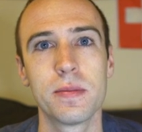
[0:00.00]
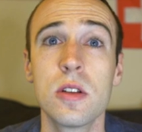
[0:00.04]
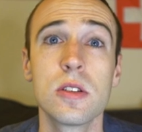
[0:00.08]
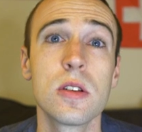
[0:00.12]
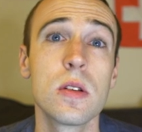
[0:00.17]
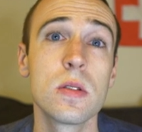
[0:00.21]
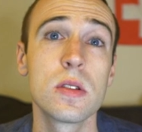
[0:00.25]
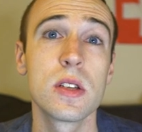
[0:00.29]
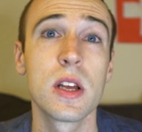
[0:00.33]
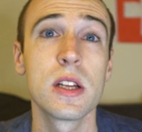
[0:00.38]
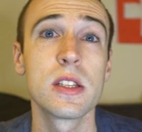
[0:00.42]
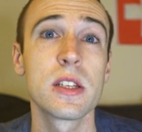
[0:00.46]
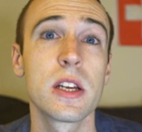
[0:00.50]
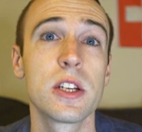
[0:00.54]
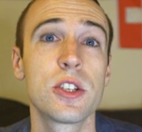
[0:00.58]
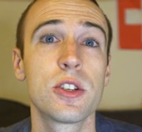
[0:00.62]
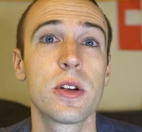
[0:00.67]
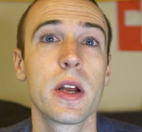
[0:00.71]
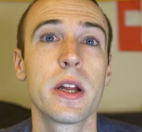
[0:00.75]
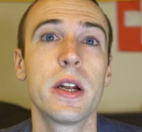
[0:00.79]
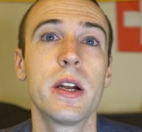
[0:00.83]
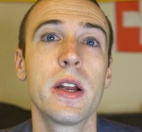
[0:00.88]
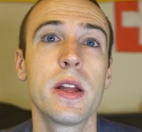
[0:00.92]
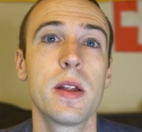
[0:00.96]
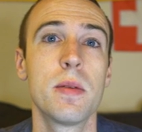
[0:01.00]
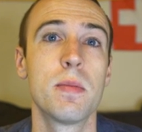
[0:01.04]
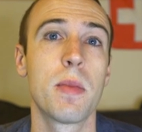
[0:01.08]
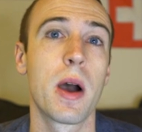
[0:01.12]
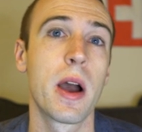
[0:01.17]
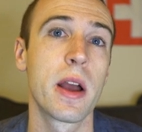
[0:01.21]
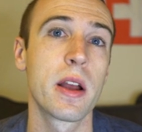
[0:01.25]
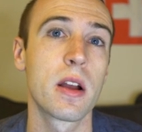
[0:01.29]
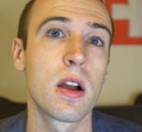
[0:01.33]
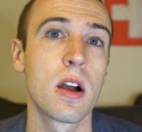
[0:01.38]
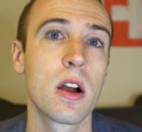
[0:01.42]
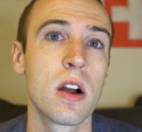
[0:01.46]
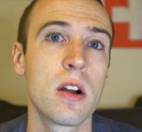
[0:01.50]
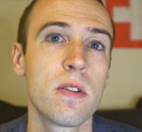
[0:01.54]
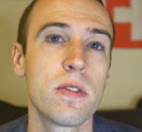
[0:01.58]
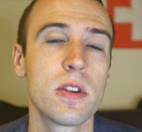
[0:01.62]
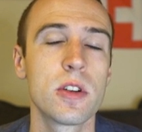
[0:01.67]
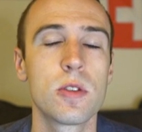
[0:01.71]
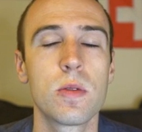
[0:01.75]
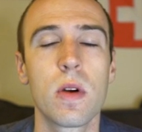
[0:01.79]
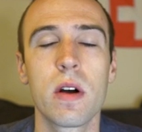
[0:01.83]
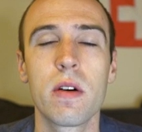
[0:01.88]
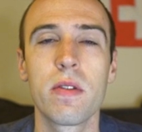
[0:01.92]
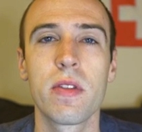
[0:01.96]
So since I traded in my car for
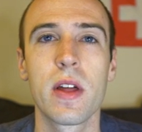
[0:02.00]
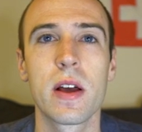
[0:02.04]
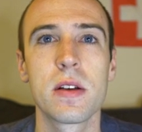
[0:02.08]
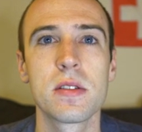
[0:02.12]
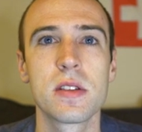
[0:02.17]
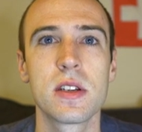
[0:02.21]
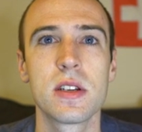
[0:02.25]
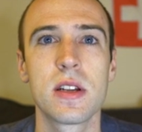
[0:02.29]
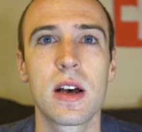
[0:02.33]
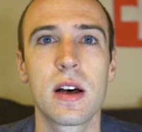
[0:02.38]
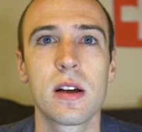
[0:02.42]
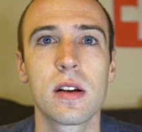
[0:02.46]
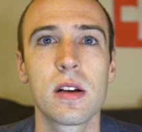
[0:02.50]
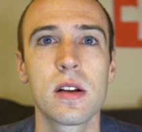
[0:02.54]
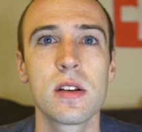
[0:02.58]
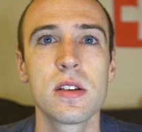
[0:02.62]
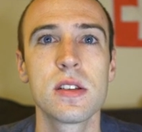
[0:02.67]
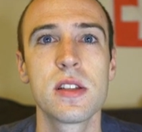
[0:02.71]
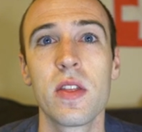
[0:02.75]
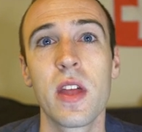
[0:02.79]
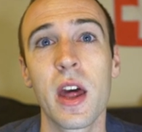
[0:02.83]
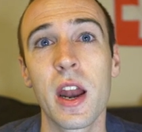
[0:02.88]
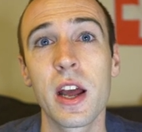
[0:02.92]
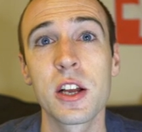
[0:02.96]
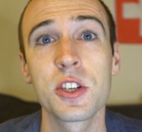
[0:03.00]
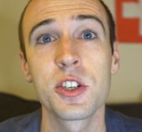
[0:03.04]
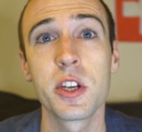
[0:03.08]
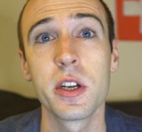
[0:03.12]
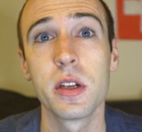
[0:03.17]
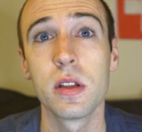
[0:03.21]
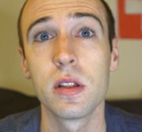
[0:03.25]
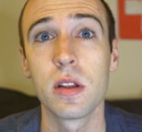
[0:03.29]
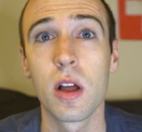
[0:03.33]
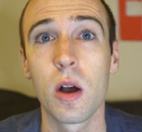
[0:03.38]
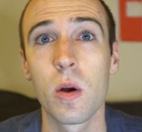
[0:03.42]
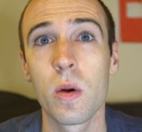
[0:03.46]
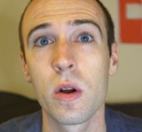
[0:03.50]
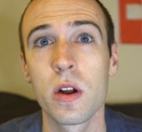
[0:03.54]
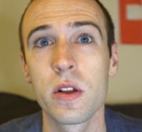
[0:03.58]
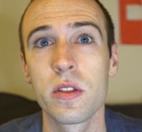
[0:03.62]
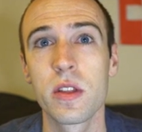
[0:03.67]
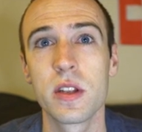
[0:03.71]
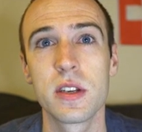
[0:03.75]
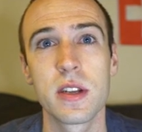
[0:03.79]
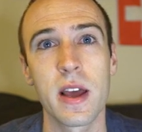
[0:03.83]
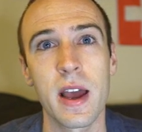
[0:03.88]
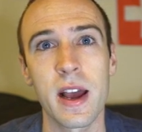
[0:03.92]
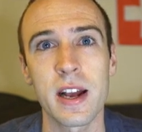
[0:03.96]
$12,000, that actually lowered
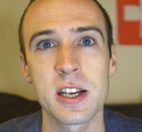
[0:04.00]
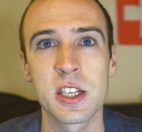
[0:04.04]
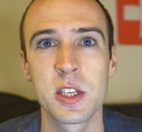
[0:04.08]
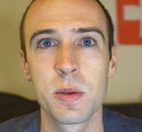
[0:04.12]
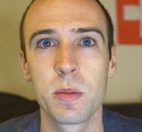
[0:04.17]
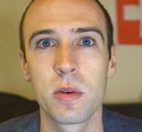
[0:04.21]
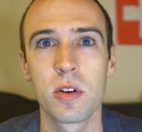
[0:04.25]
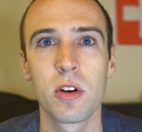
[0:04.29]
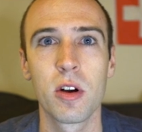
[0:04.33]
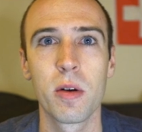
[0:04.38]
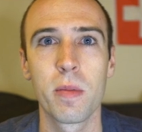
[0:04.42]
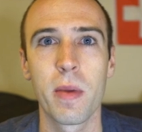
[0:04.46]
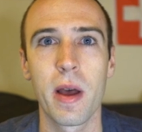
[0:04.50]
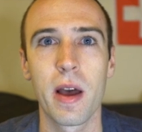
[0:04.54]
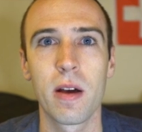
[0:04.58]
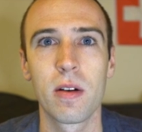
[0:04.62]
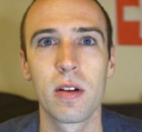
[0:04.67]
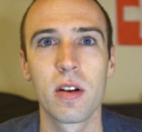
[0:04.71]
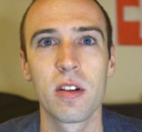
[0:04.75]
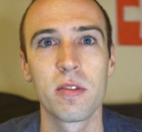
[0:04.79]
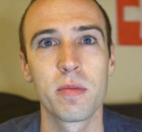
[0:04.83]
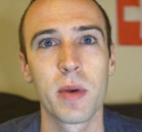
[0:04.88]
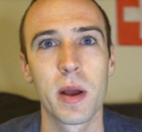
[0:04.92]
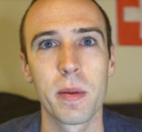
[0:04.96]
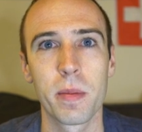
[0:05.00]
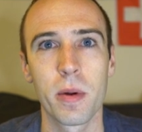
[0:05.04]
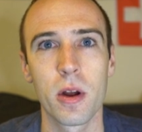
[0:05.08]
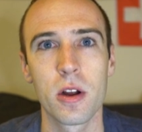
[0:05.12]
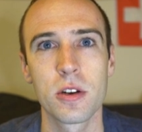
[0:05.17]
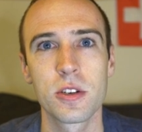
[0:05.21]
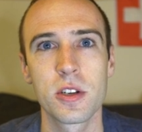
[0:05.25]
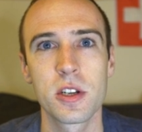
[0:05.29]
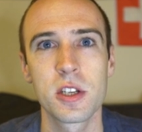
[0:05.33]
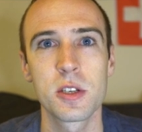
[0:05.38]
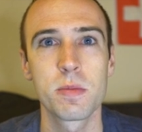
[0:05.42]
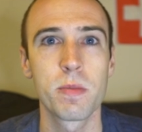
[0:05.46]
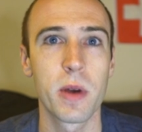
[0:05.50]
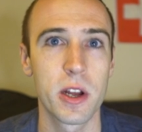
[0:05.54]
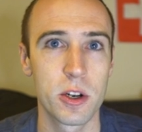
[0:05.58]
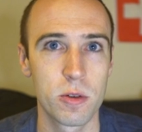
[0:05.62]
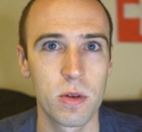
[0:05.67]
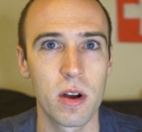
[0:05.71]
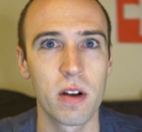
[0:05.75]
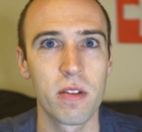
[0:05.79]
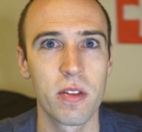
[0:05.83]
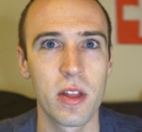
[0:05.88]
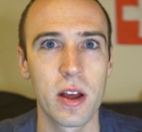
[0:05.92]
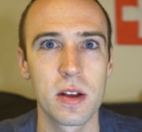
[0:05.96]
the taxable amount of my purchase by
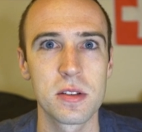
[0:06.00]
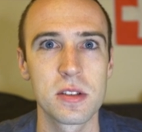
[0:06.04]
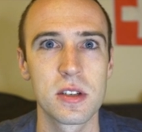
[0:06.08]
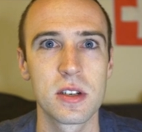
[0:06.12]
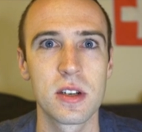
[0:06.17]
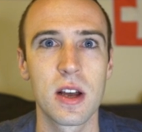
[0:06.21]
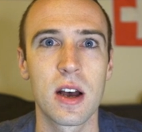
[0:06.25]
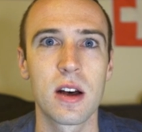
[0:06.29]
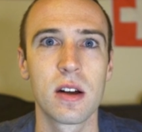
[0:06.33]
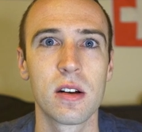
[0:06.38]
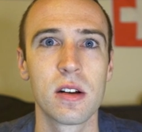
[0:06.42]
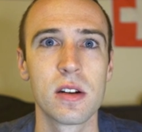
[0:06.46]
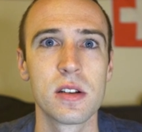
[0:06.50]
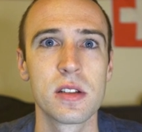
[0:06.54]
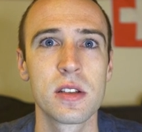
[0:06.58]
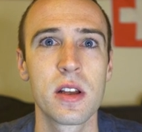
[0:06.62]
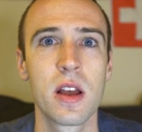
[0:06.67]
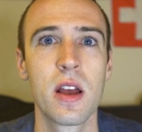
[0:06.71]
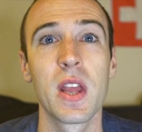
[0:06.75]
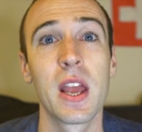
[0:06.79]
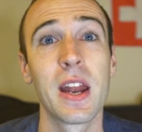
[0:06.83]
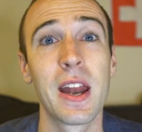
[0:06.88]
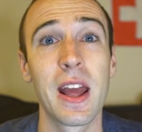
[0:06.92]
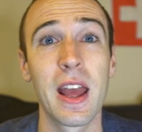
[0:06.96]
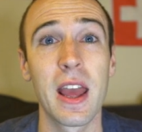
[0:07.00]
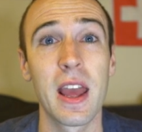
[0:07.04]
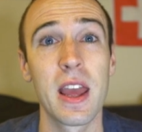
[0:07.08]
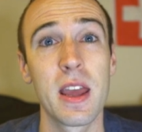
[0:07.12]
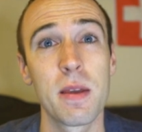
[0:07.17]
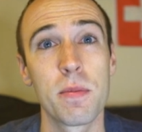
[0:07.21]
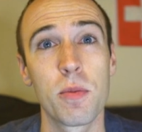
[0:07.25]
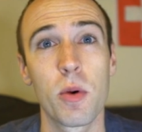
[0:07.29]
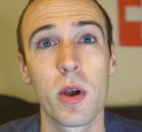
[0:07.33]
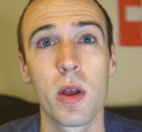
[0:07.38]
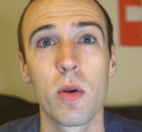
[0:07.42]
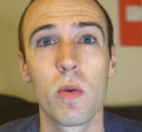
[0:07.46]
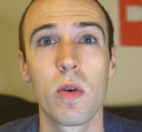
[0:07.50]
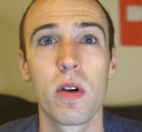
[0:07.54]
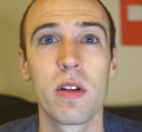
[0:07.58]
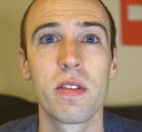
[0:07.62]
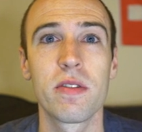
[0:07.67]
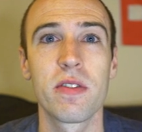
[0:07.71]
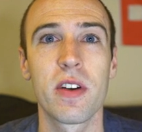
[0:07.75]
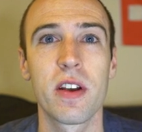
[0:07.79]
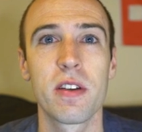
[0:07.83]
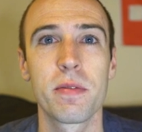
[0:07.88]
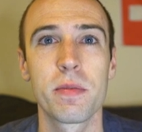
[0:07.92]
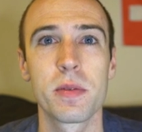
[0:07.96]
$12,000. And at
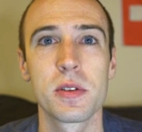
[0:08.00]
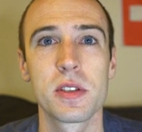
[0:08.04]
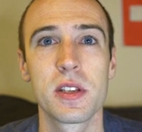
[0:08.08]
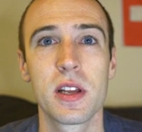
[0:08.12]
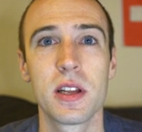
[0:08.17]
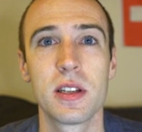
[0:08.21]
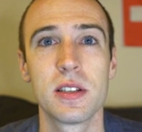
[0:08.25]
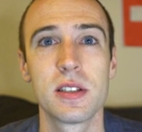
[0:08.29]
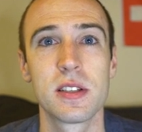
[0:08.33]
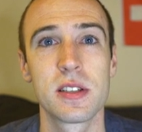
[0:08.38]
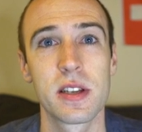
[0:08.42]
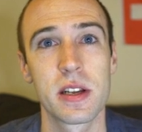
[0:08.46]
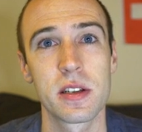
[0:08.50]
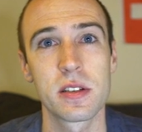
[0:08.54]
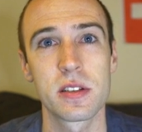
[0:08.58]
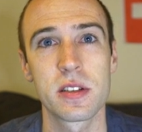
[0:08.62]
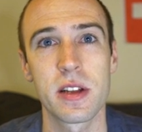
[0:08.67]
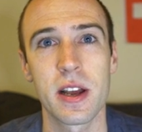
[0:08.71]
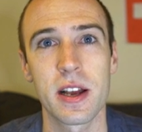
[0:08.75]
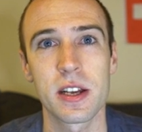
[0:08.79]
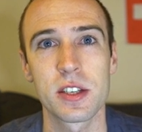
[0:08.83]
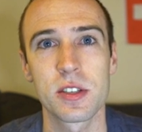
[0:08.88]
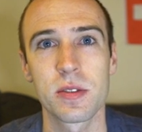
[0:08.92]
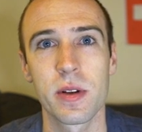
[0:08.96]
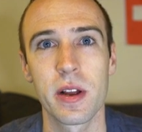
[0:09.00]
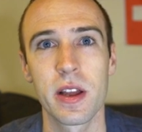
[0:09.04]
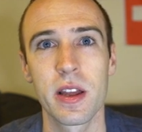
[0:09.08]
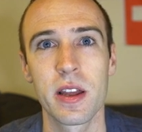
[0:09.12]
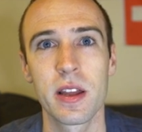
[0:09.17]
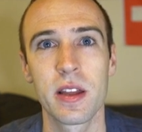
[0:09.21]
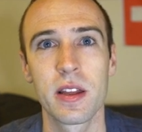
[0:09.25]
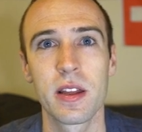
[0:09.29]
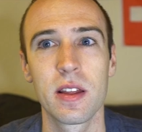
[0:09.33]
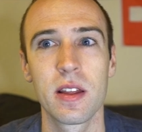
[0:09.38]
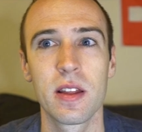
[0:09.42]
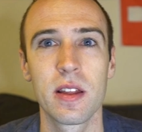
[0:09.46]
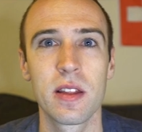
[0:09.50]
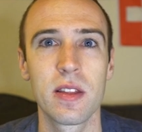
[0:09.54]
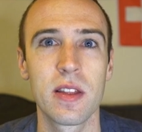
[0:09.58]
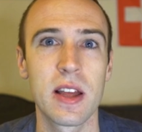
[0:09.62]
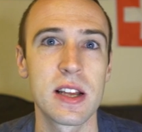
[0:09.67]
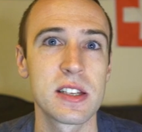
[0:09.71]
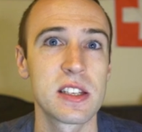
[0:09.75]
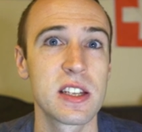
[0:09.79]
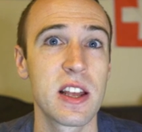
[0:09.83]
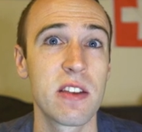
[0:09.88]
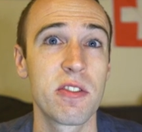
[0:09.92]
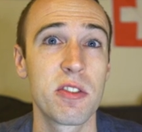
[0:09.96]
8.15% sales tax rate,
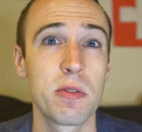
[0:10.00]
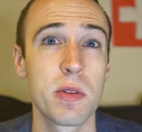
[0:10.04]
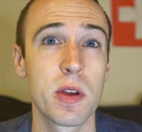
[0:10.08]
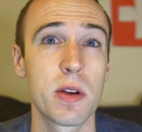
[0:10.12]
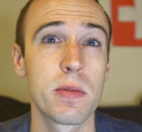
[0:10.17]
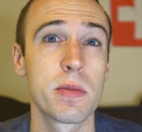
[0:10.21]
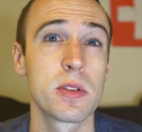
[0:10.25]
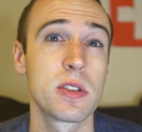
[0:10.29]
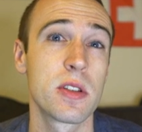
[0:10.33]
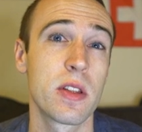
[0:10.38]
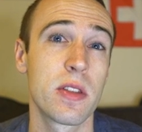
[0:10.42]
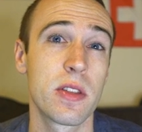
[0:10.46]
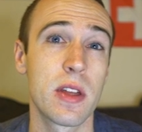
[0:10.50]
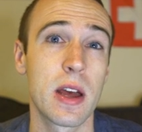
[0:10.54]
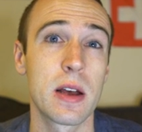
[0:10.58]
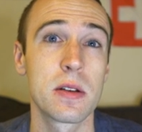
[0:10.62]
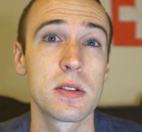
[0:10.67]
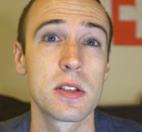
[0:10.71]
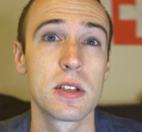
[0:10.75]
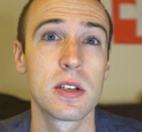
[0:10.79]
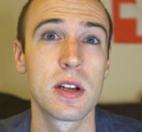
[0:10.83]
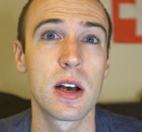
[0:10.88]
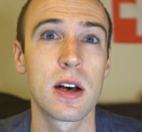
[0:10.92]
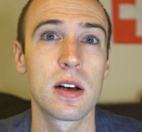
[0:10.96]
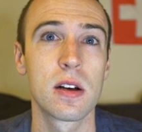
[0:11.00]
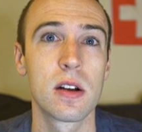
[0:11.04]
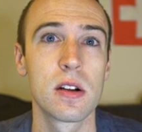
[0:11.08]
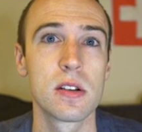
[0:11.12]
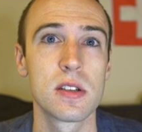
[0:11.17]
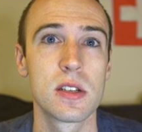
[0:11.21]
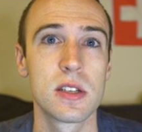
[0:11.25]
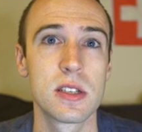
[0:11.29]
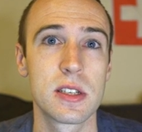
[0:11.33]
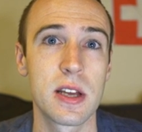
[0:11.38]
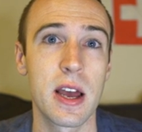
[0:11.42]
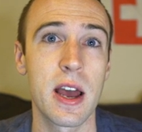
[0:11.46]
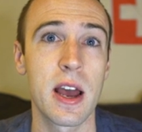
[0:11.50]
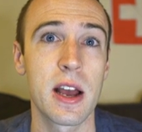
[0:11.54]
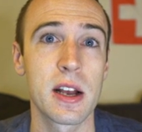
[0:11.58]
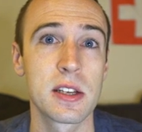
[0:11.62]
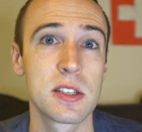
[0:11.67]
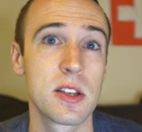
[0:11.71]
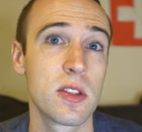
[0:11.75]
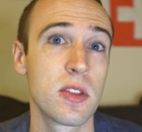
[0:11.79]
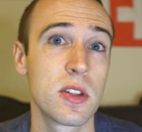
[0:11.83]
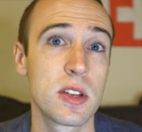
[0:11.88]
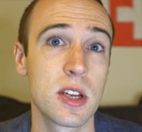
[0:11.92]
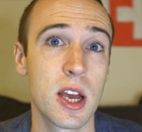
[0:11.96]
that saved me almost $1,000 in
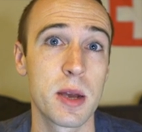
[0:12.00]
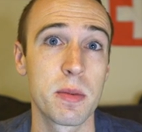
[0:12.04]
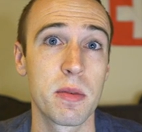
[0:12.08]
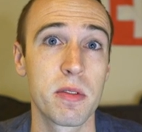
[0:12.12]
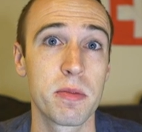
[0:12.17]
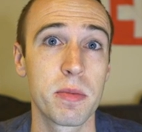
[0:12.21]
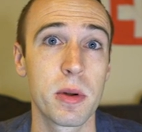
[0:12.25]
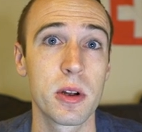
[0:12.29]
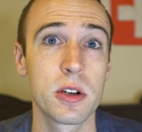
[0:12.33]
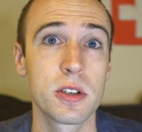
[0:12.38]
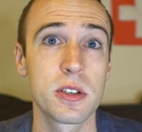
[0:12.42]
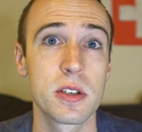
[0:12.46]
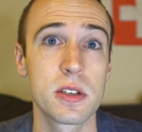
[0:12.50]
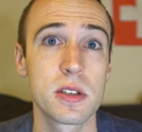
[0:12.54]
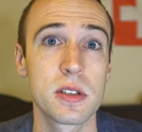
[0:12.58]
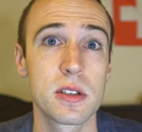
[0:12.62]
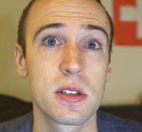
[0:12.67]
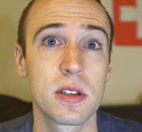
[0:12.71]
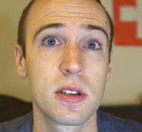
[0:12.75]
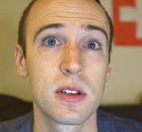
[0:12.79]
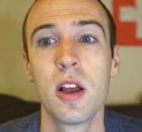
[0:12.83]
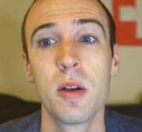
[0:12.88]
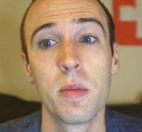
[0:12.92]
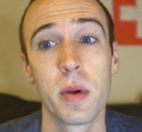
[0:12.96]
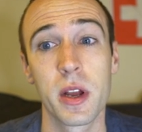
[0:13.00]
tax at the time of purchase.